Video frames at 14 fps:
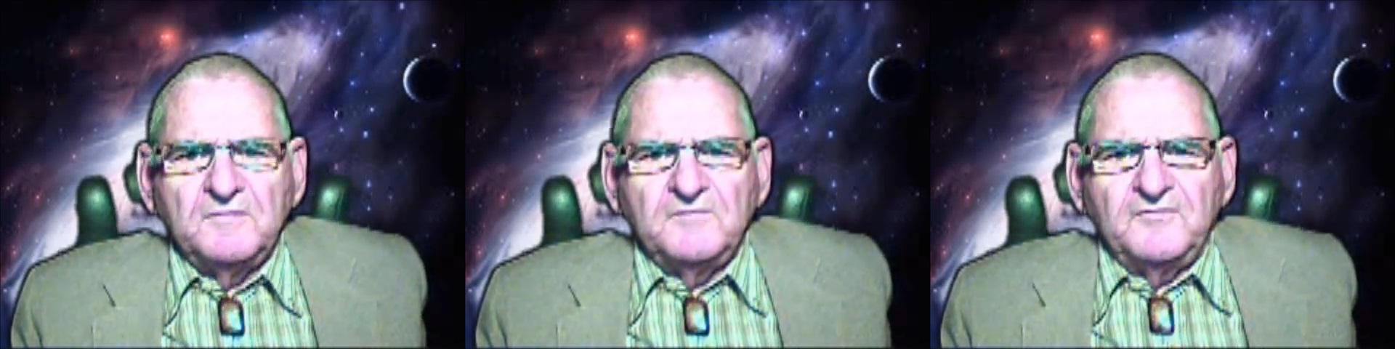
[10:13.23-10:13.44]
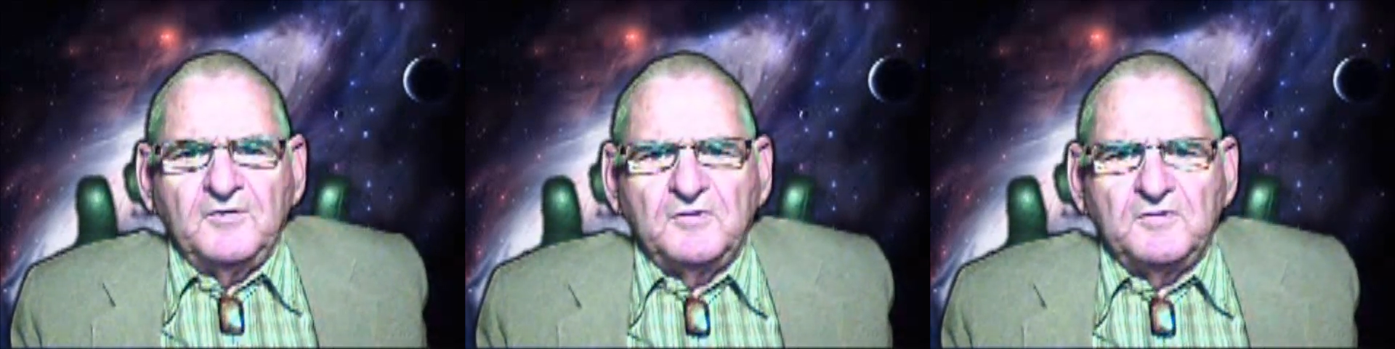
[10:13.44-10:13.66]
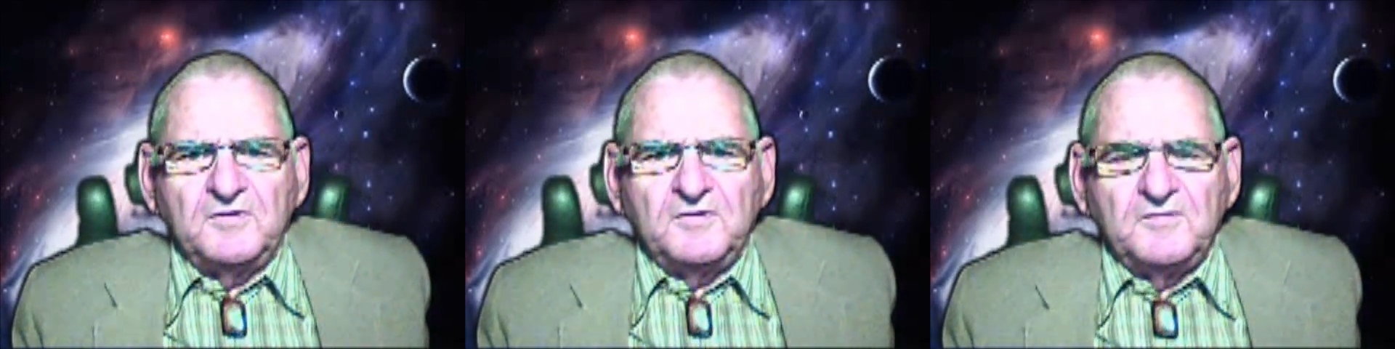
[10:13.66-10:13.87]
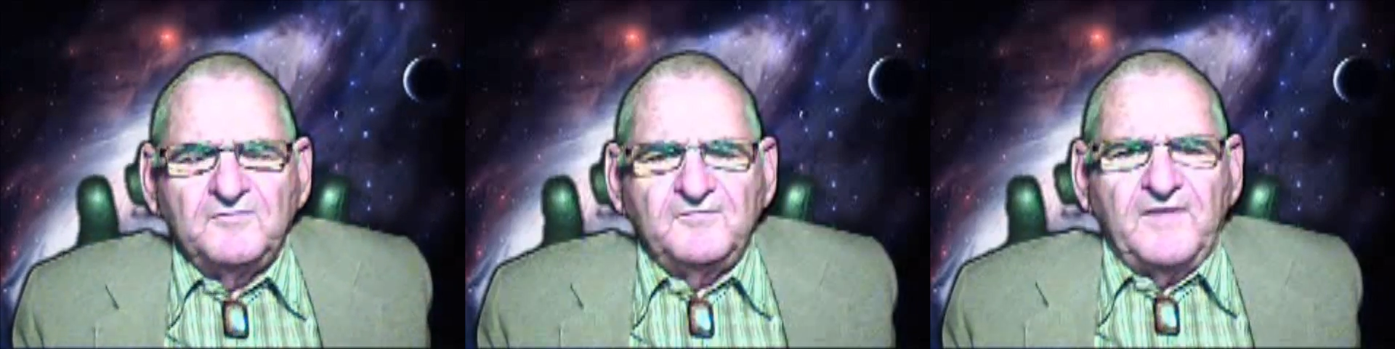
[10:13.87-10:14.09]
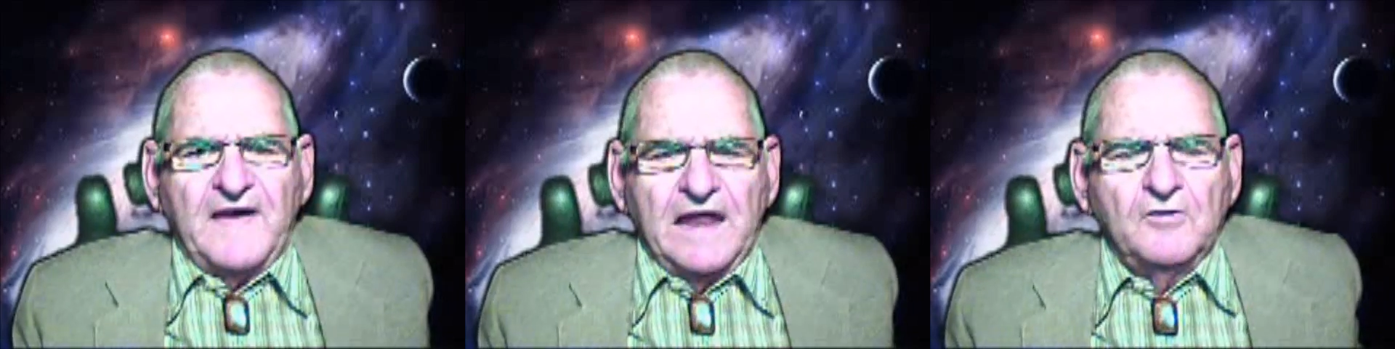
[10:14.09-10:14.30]
for
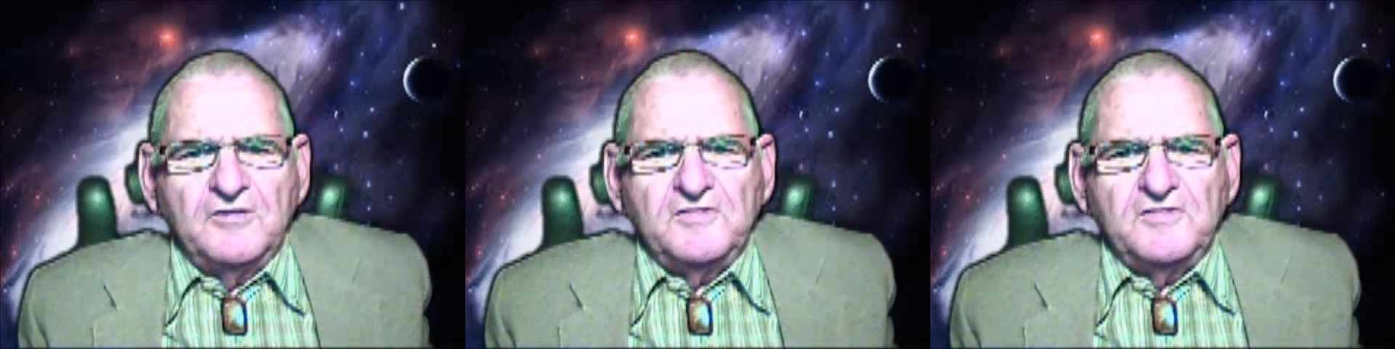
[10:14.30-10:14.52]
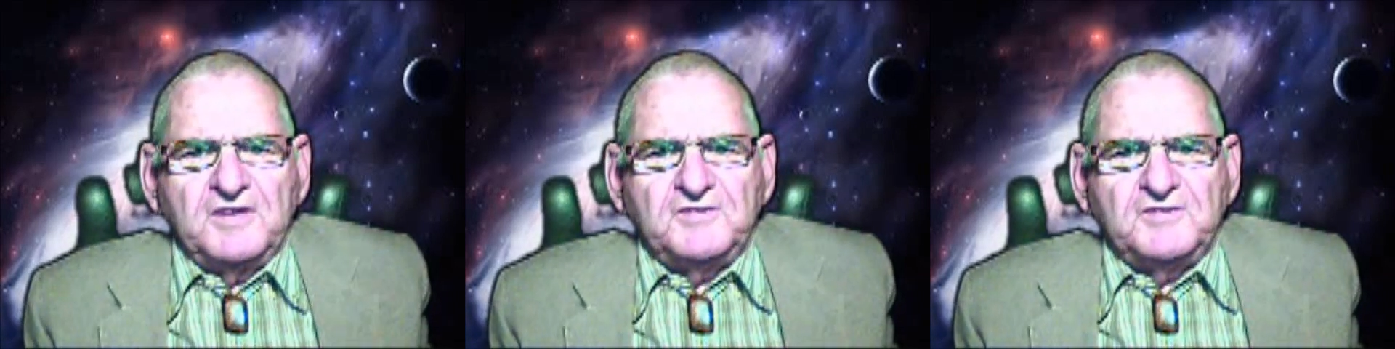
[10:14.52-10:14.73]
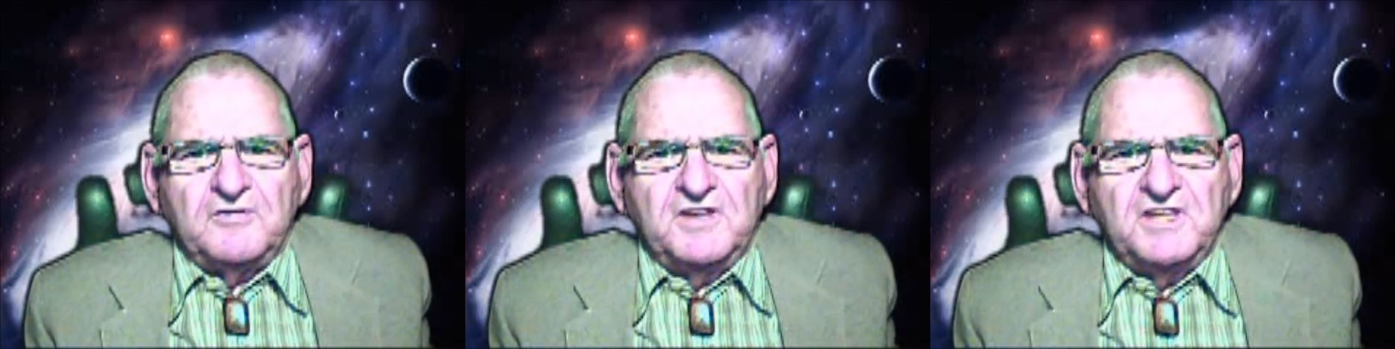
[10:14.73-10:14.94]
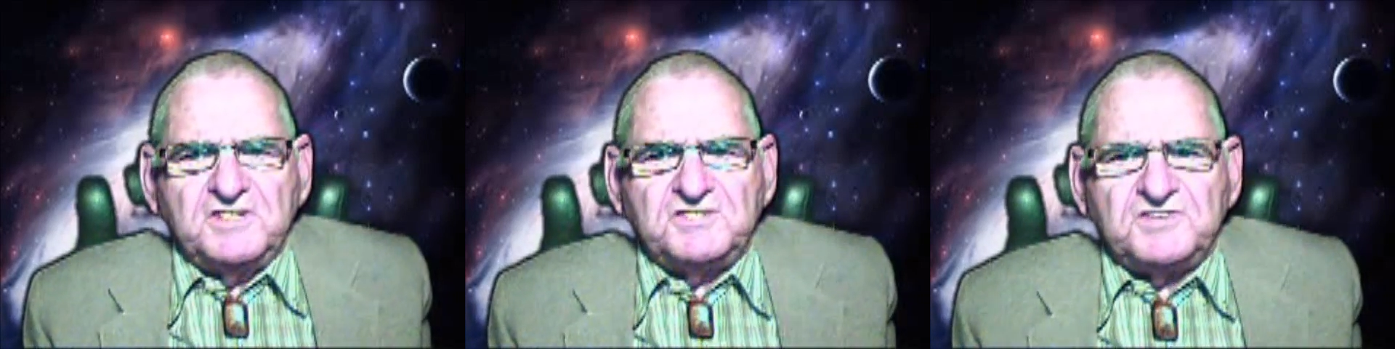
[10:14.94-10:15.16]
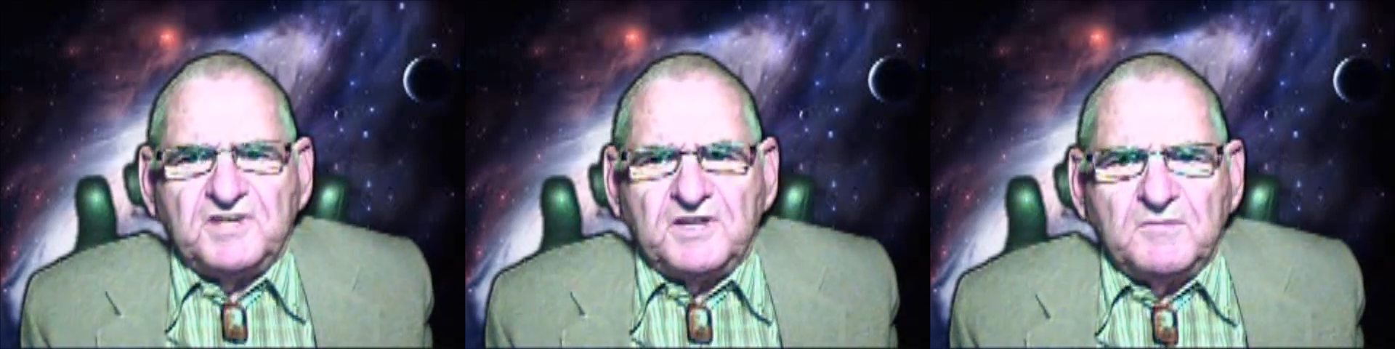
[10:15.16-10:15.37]
following the
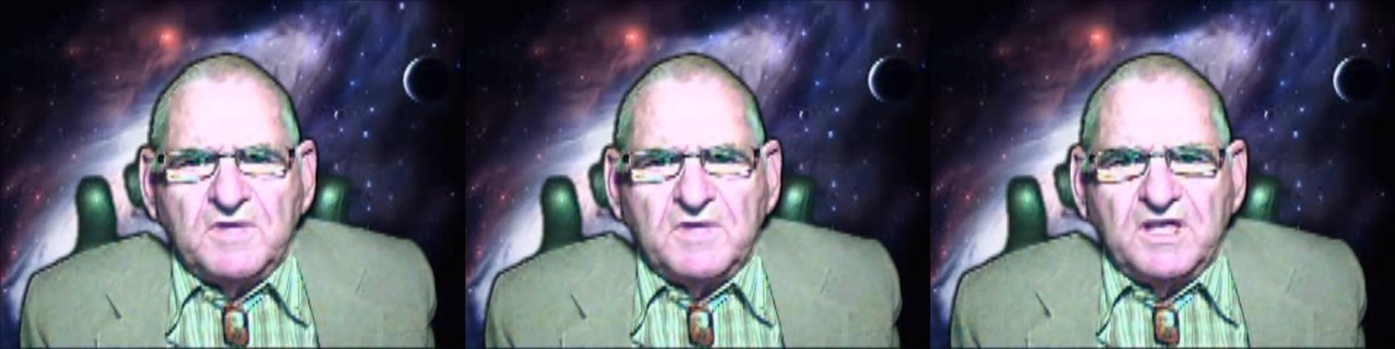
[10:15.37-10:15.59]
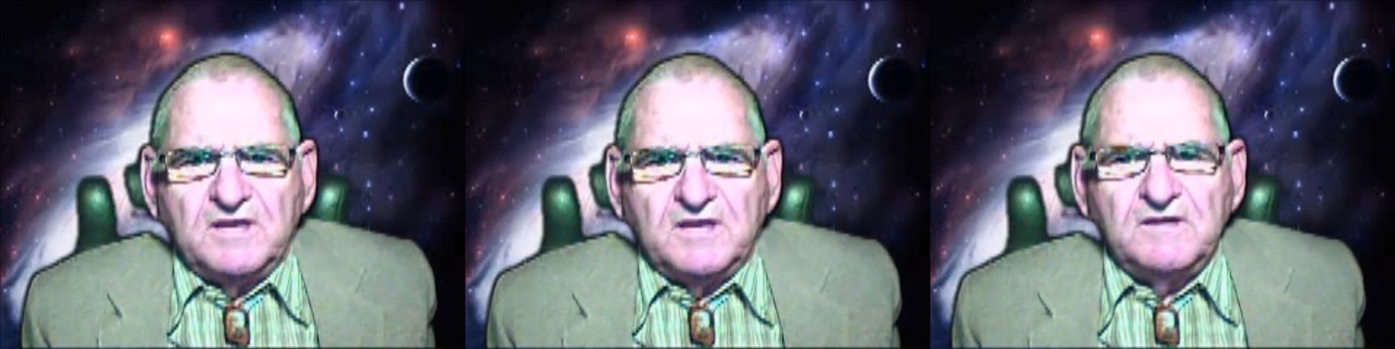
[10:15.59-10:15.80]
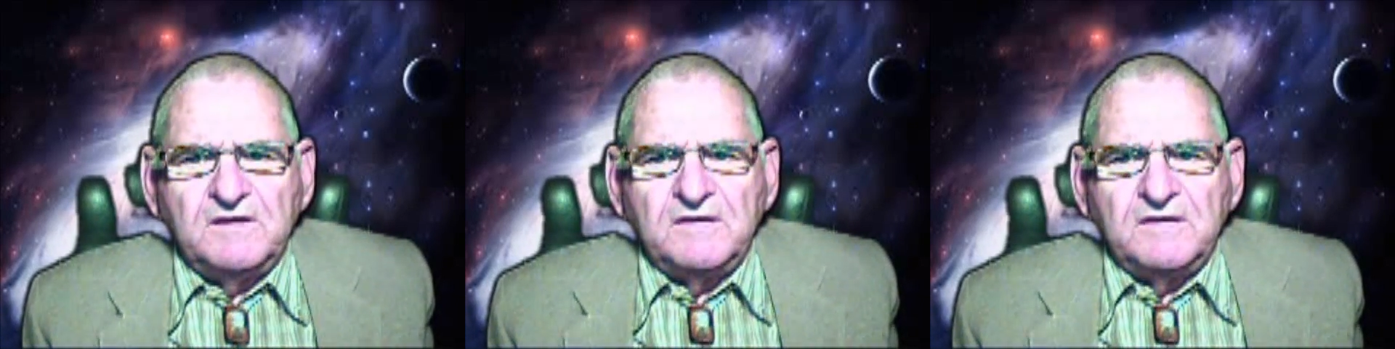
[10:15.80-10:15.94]
tradition of men,